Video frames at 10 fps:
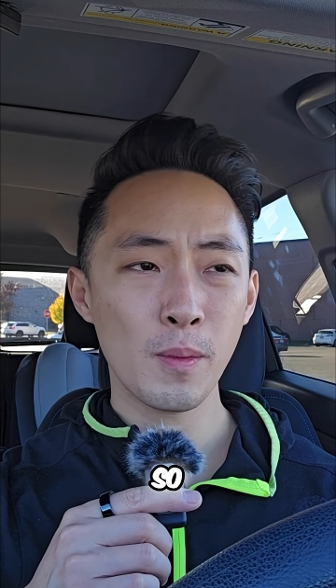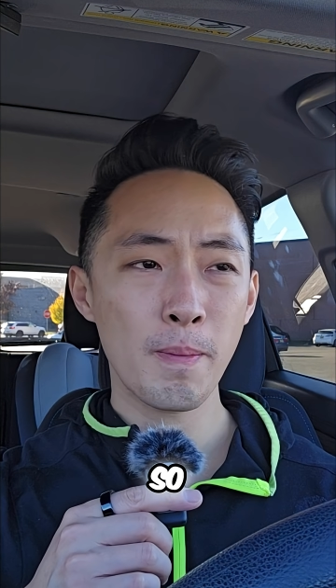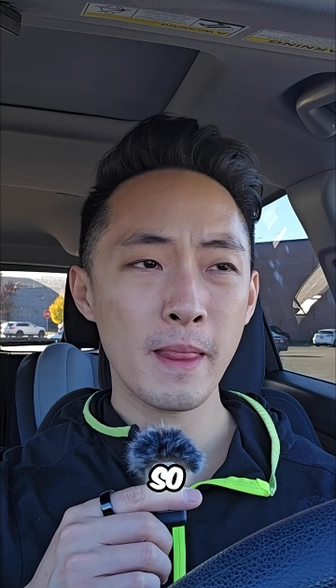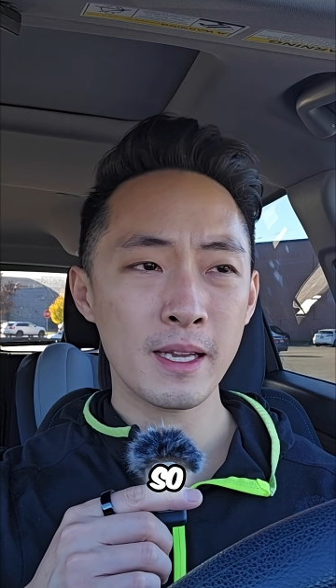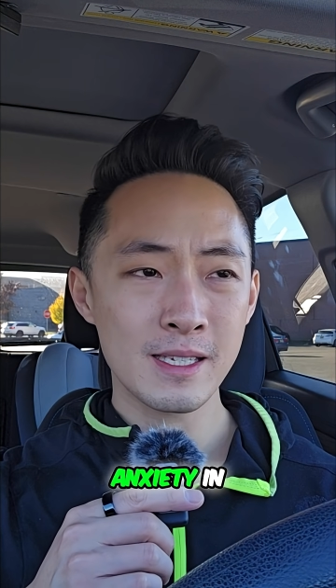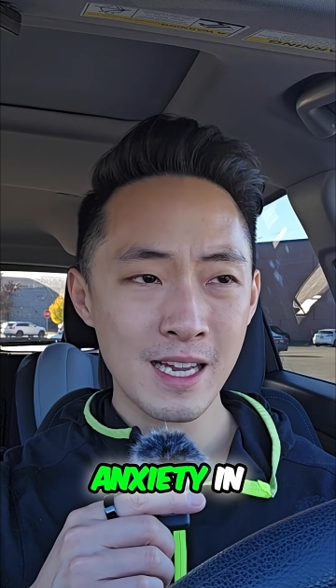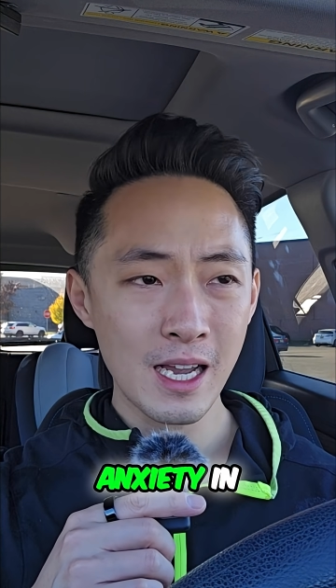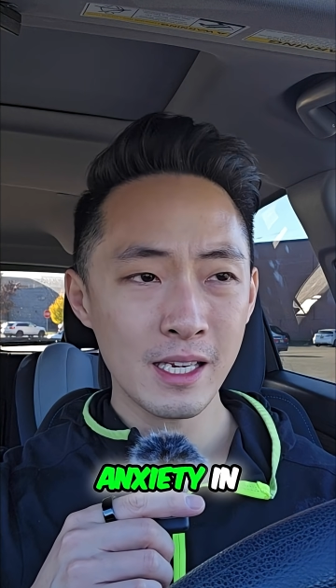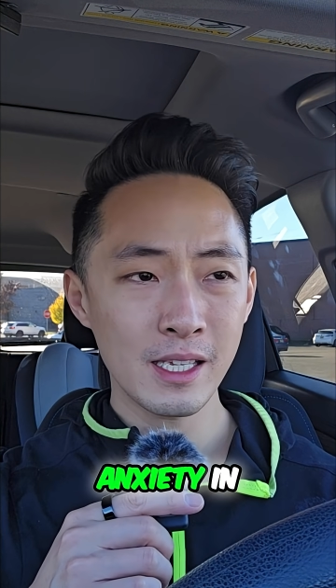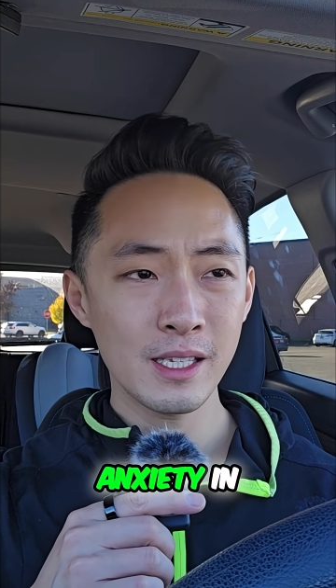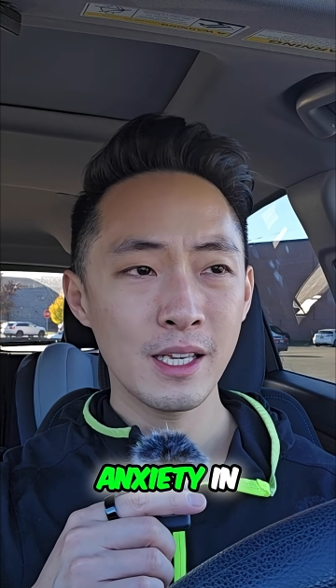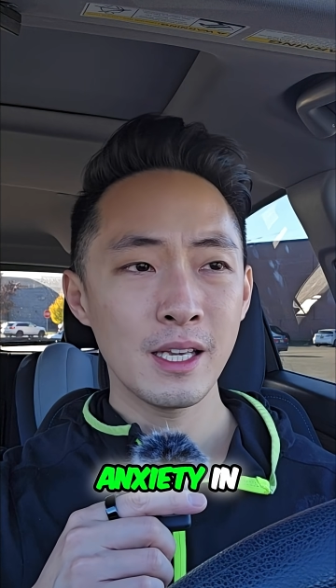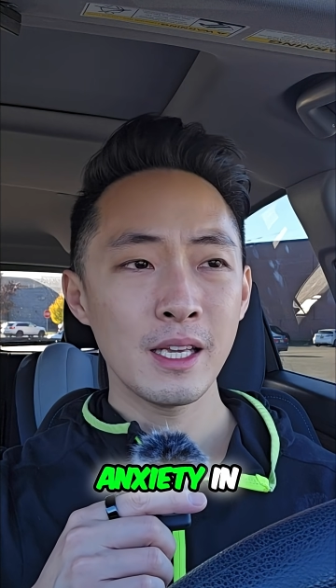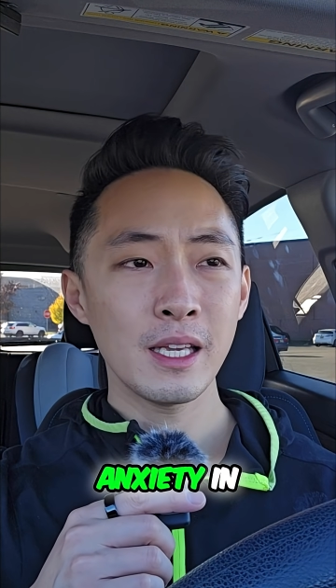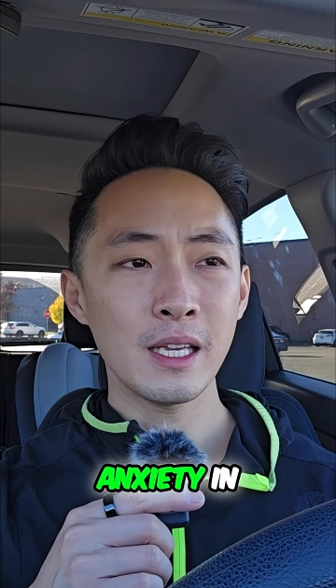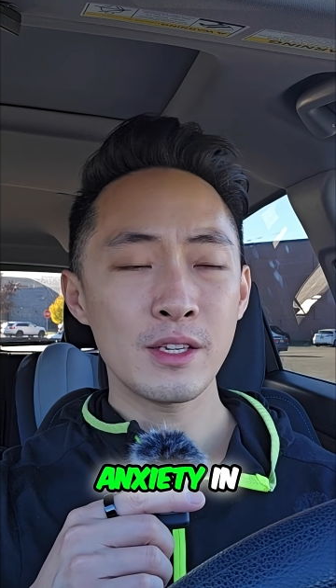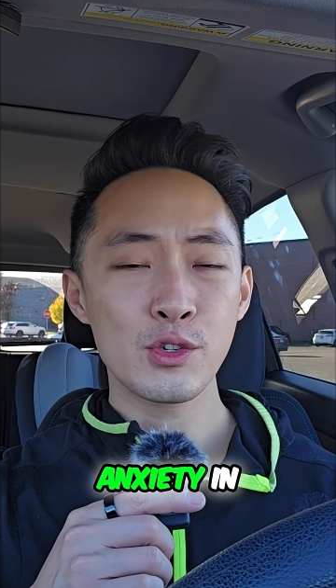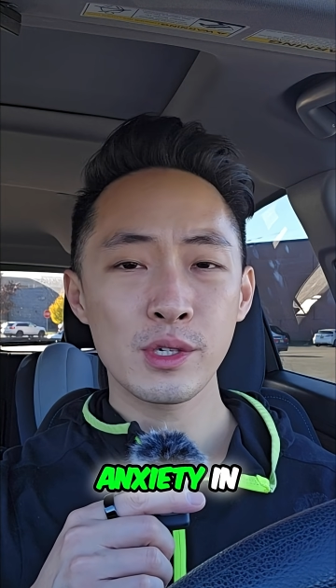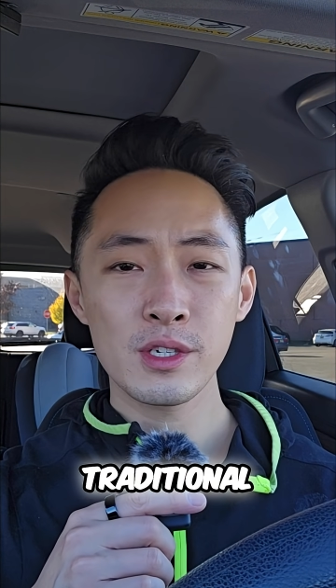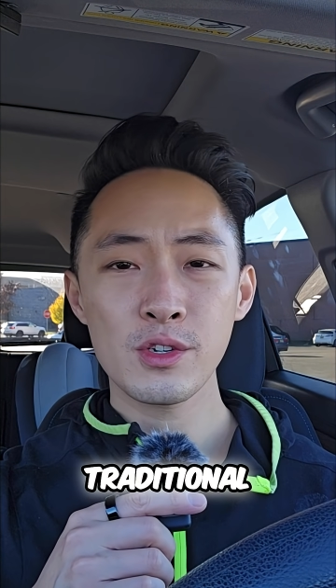So anxiety in
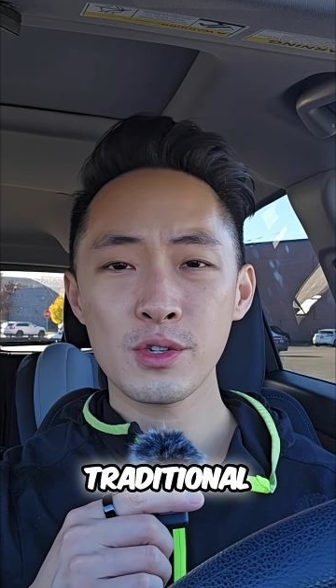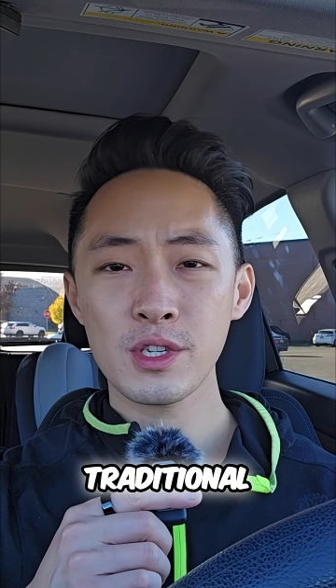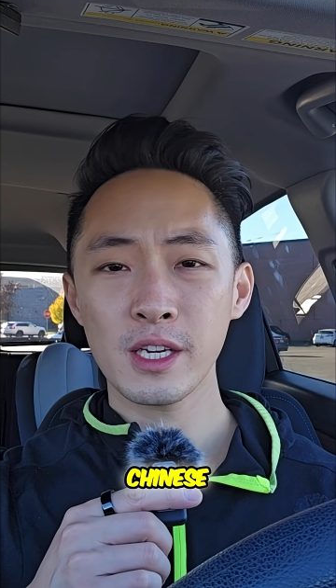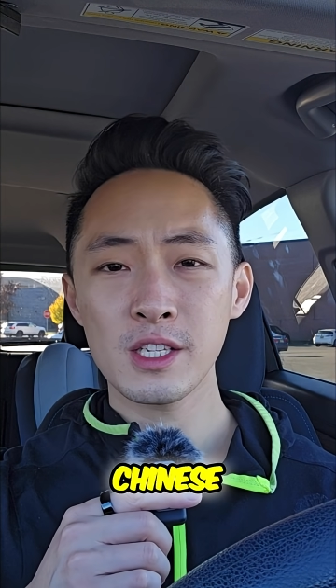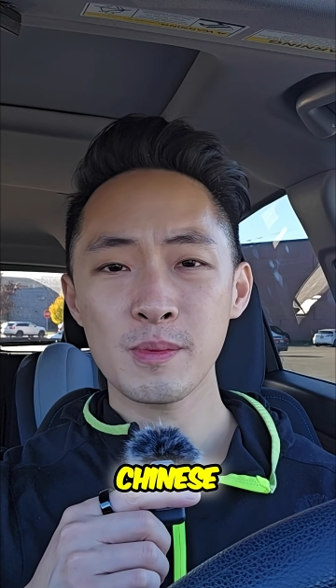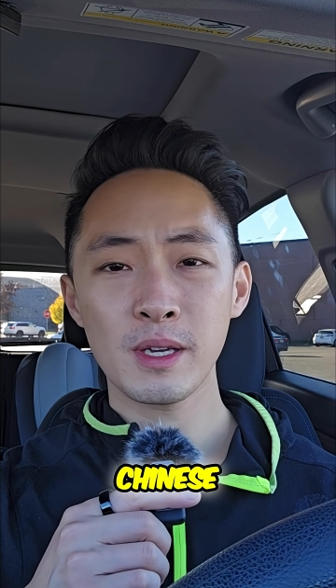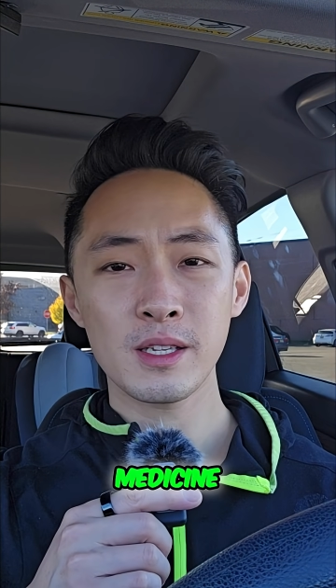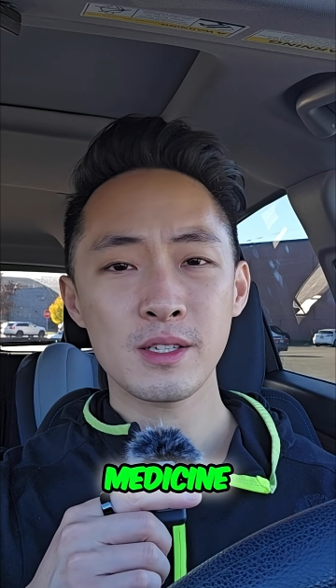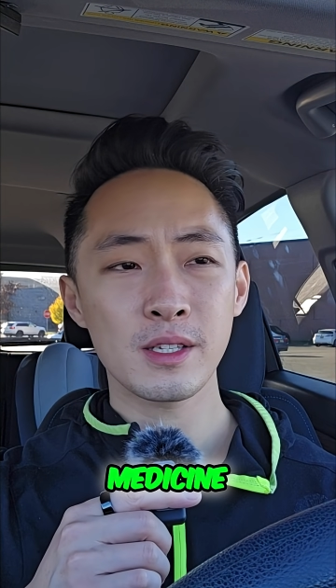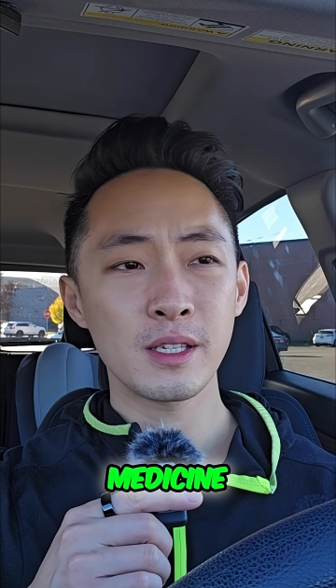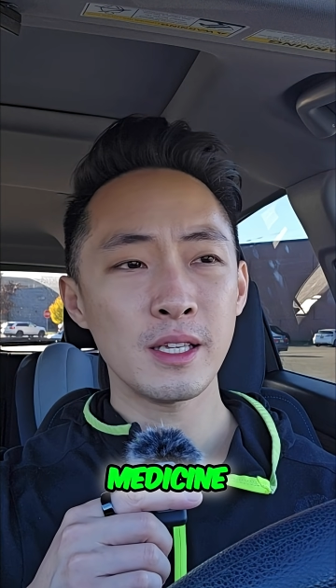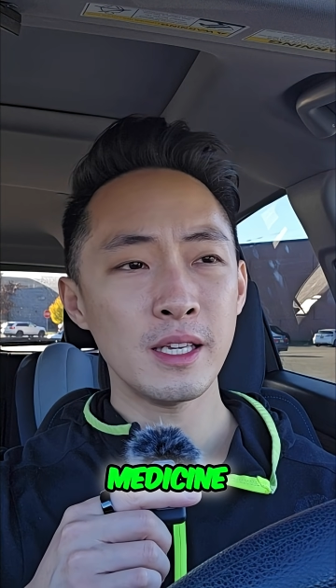traditional Chinese medicine,